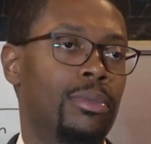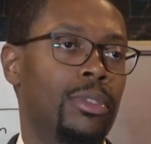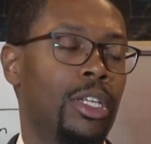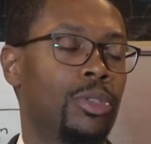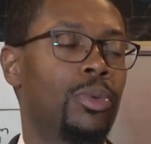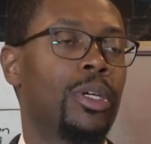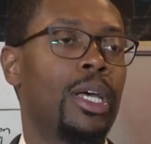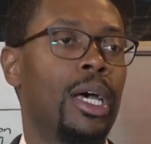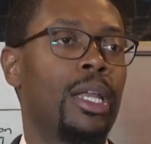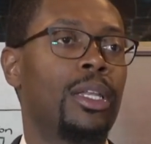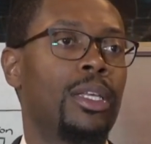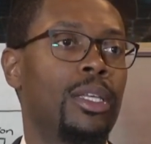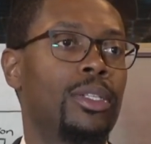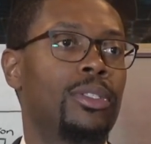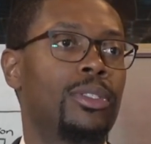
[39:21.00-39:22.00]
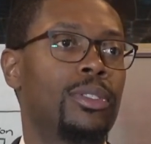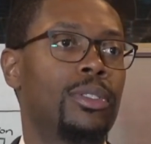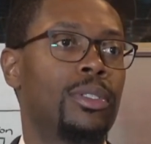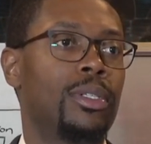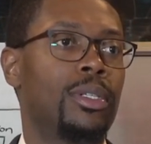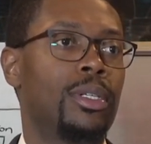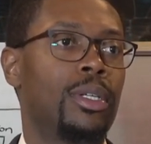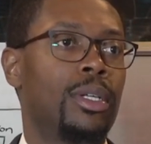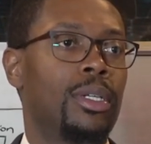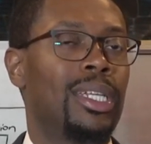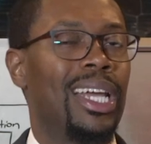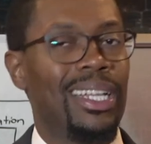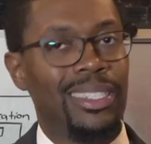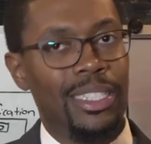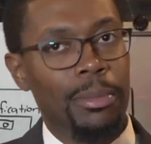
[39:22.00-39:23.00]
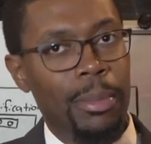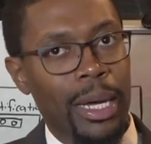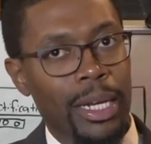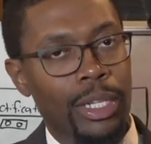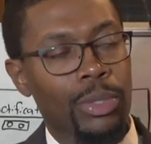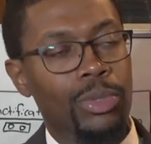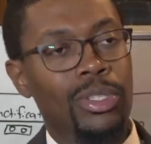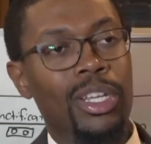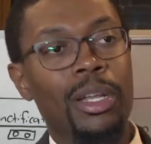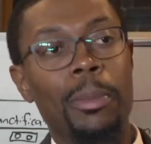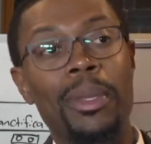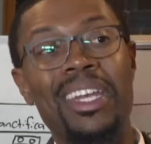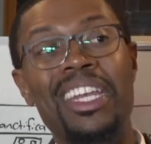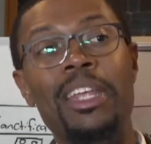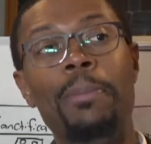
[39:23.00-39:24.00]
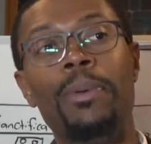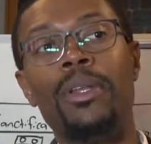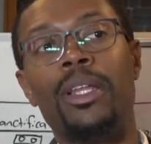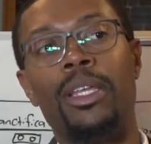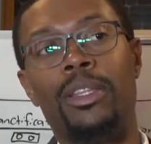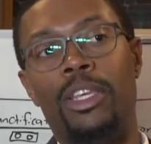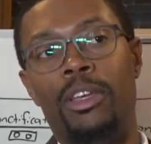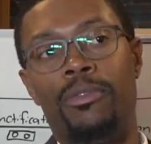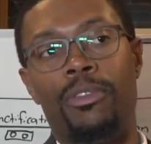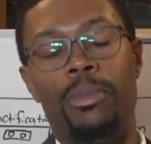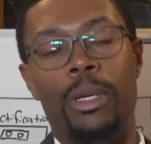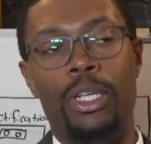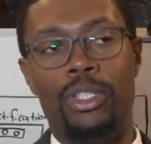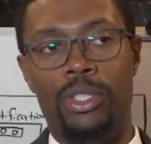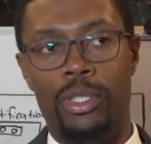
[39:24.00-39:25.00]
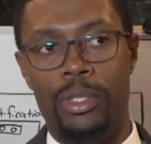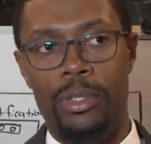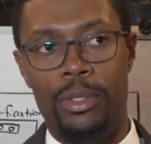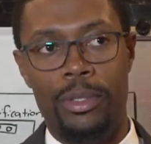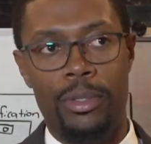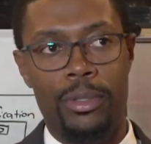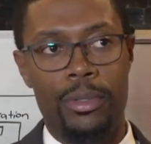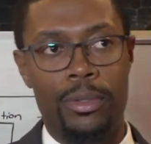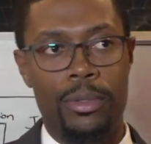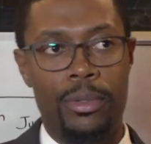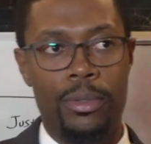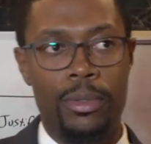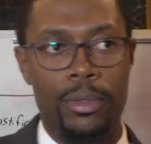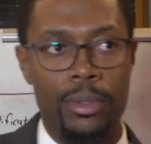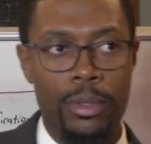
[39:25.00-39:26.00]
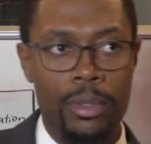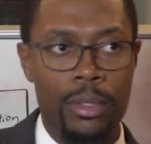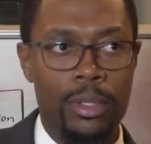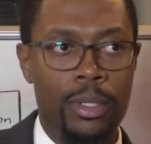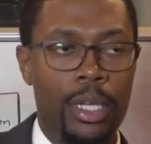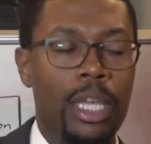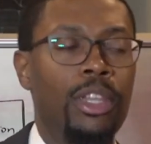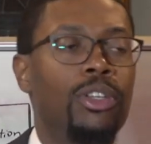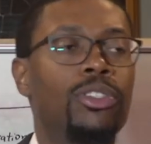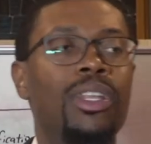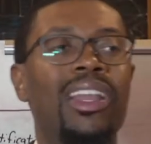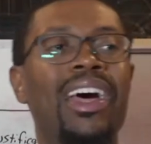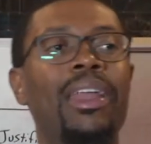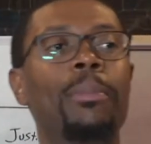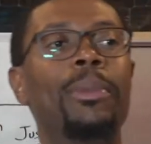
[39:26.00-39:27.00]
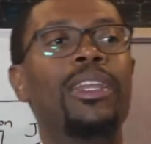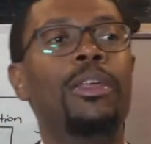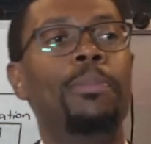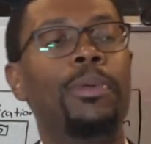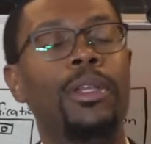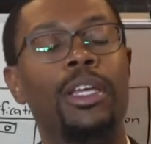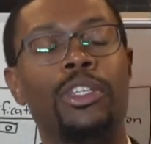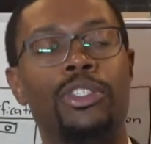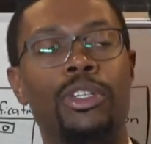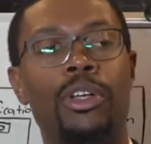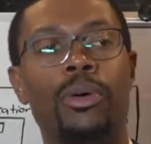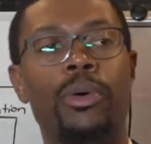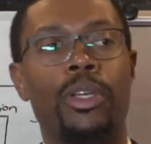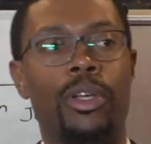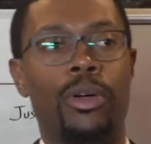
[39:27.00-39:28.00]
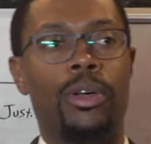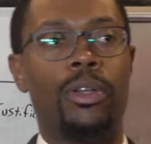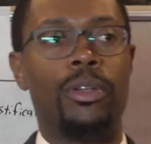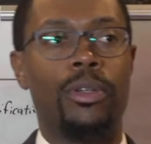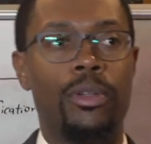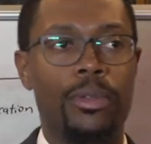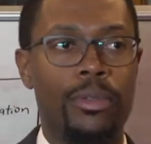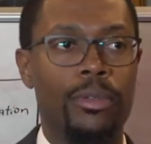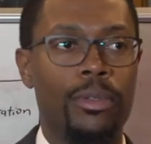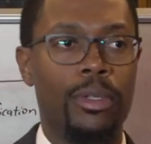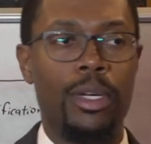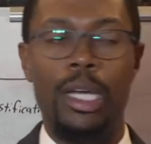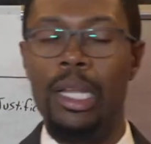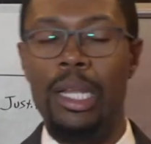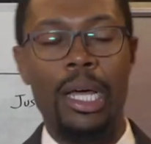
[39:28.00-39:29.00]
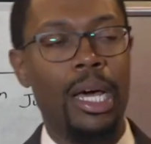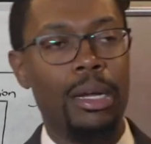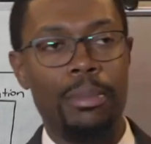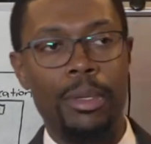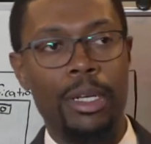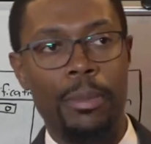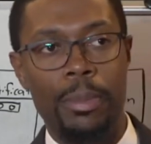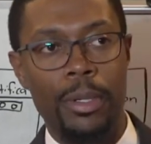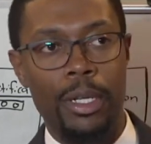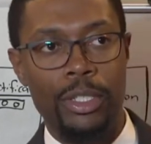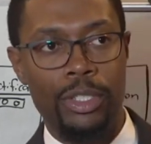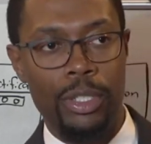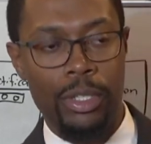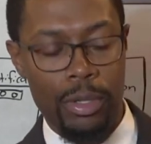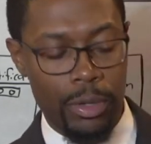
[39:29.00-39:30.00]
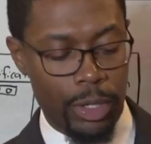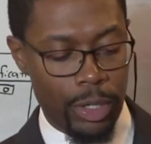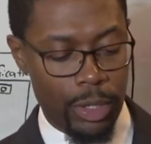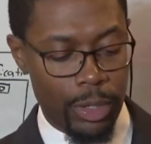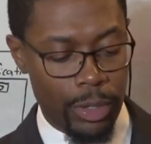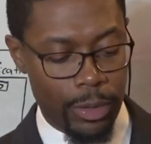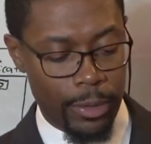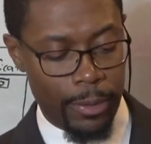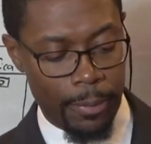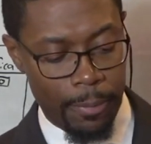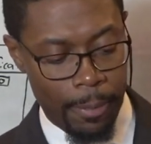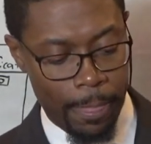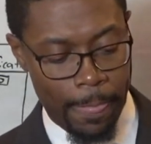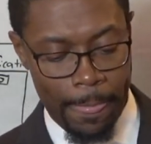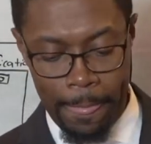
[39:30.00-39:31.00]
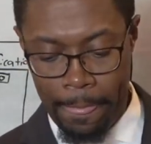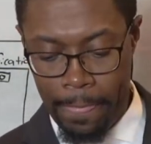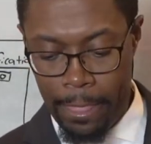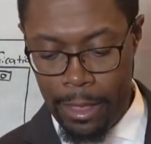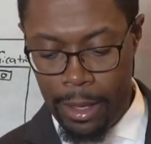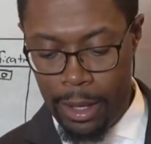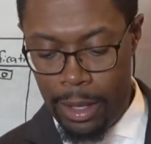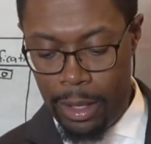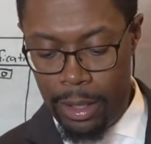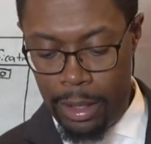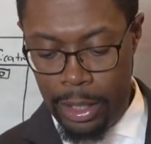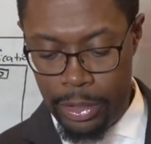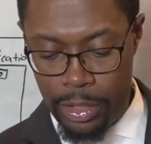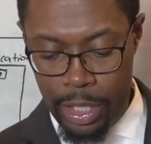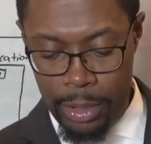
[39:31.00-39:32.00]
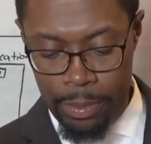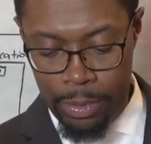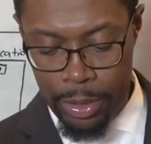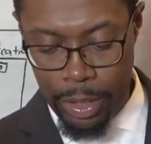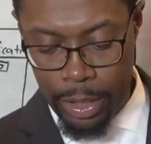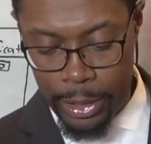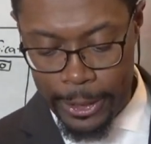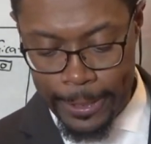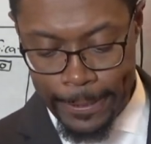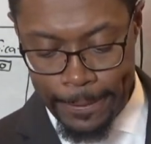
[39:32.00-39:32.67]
That's what God needs. Not somebody who's going to manipulate the information. And there's a lot of manipulation going on. A lot of manipulation going on. Let's keep reading.